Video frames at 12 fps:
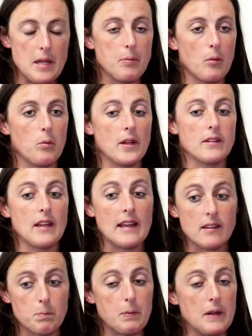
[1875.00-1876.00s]
people with
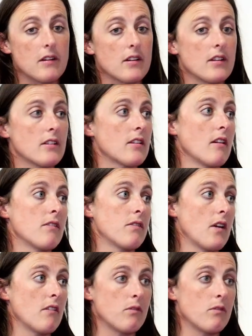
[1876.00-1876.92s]
experience of,